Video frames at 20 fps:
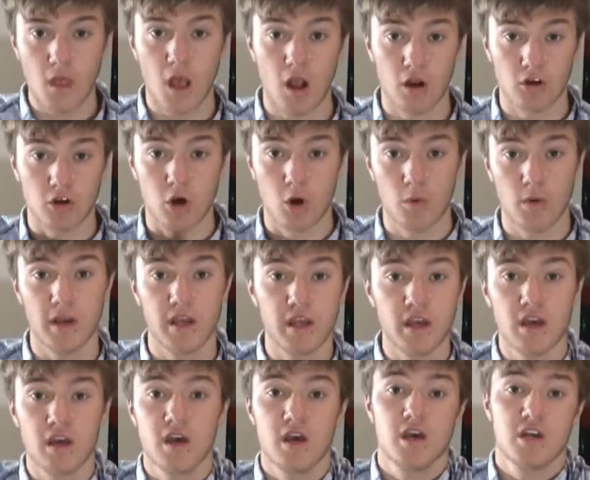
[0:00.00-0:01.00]
are going
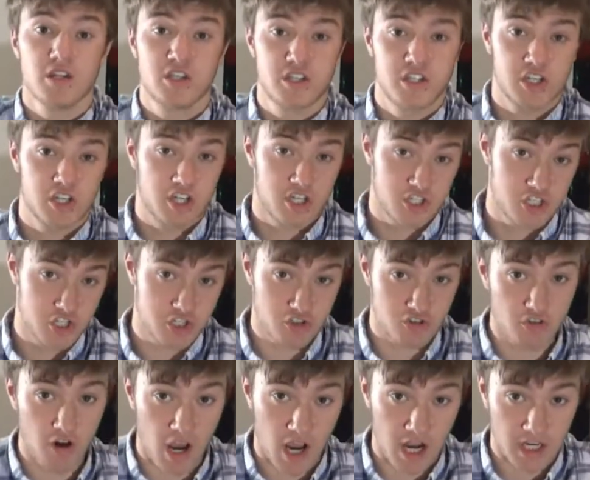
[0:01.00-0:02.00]
to
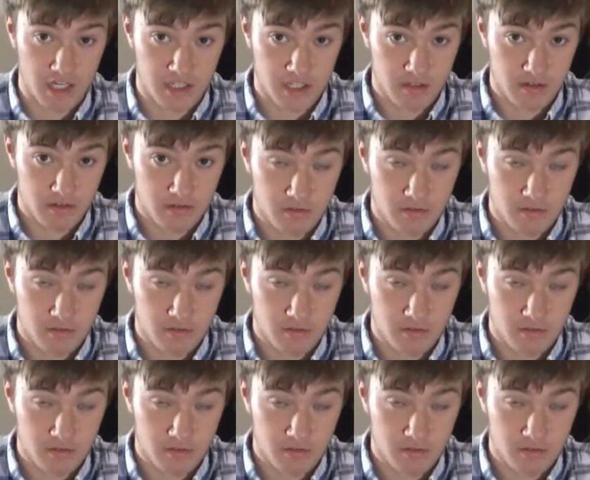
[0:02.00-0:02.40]
construct